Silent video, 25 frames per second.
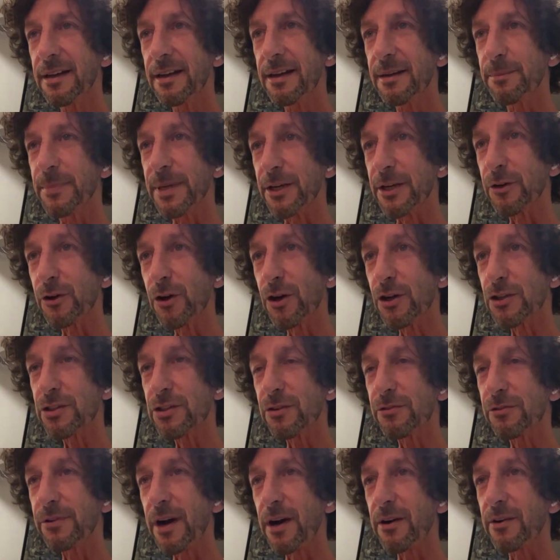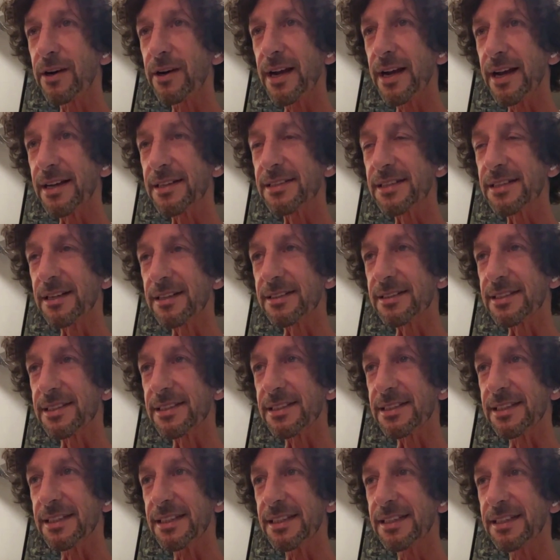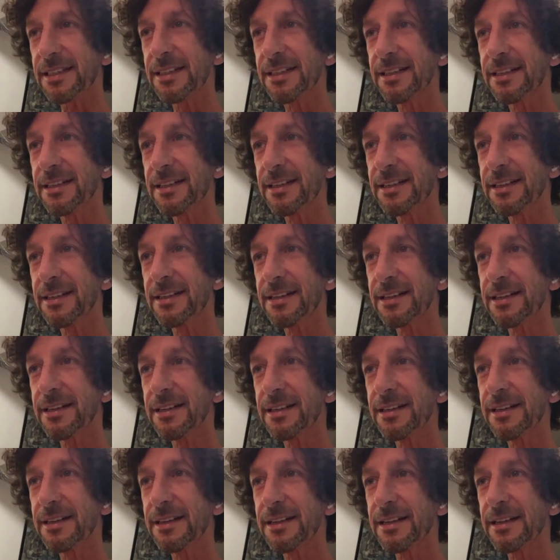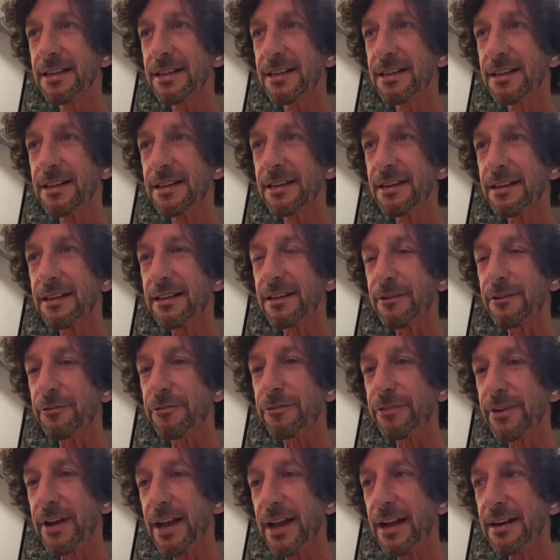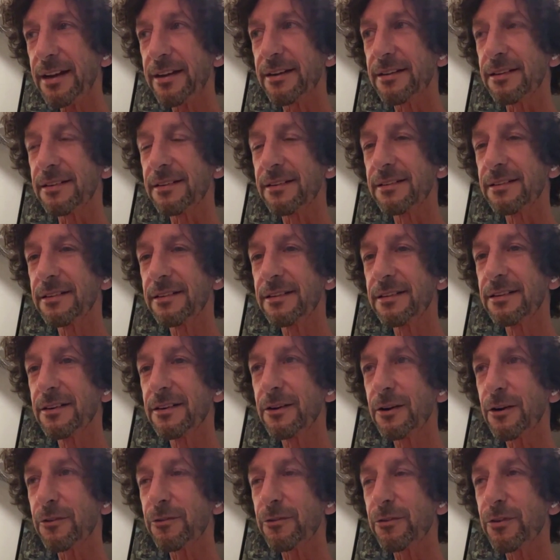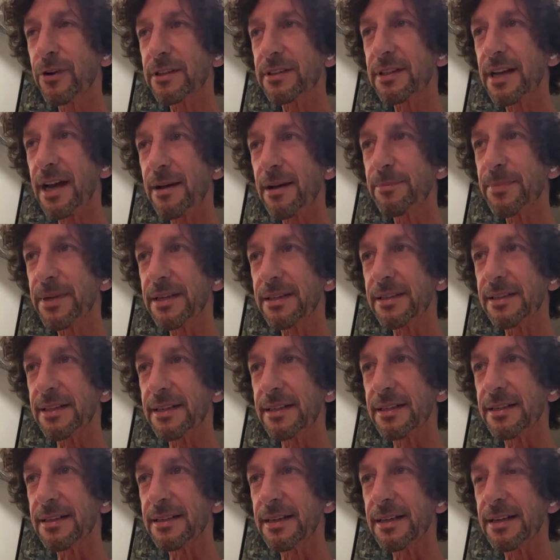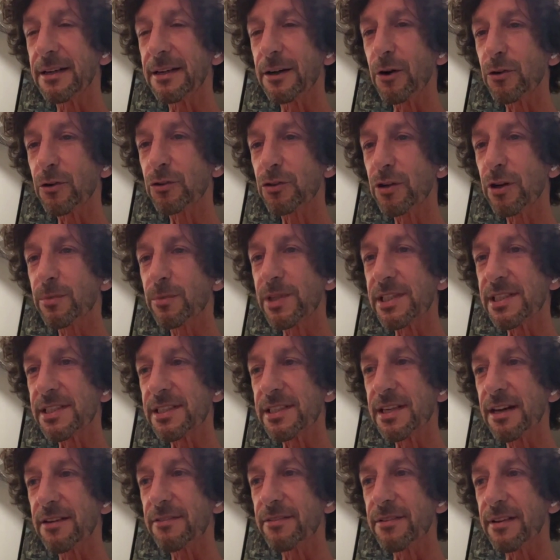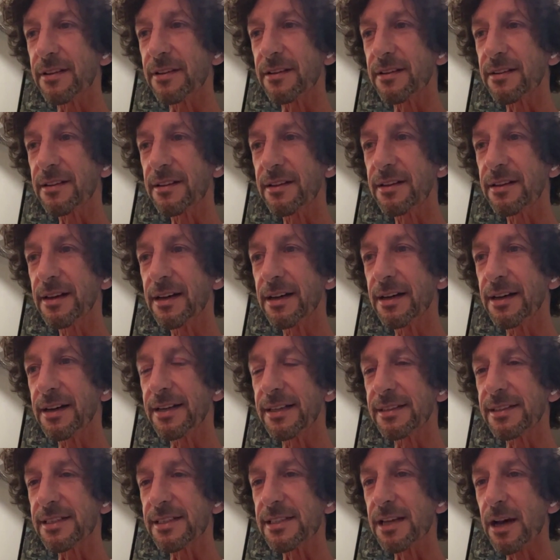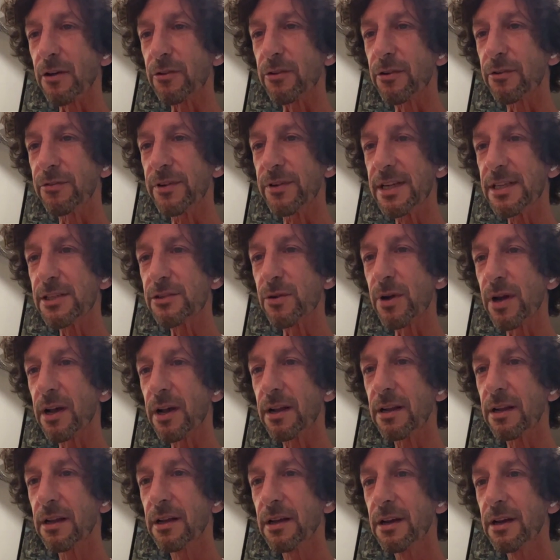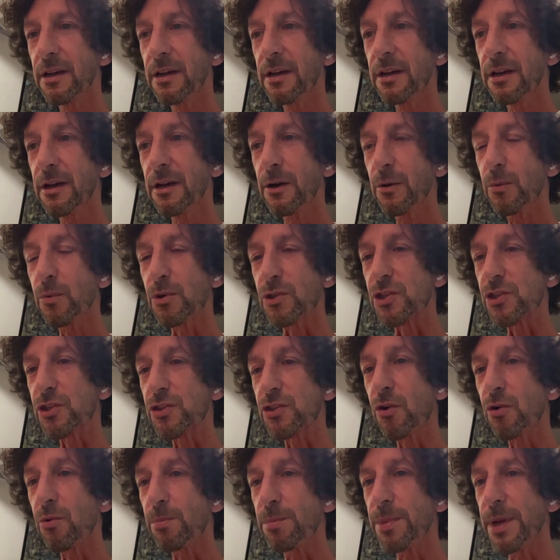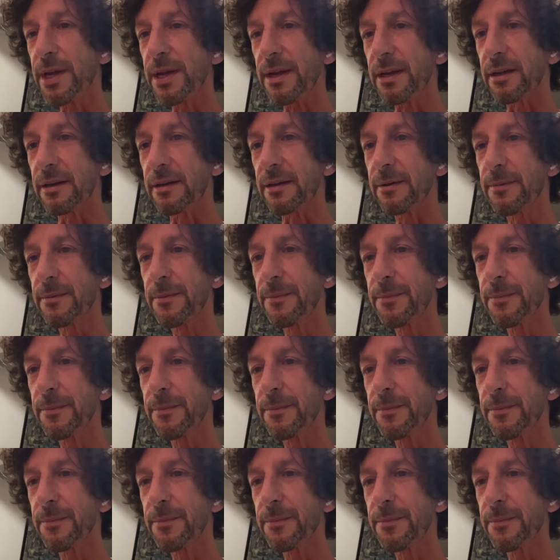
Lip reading: And because of our excellency, the failure what happened in October 7th in the south of Israel was so big.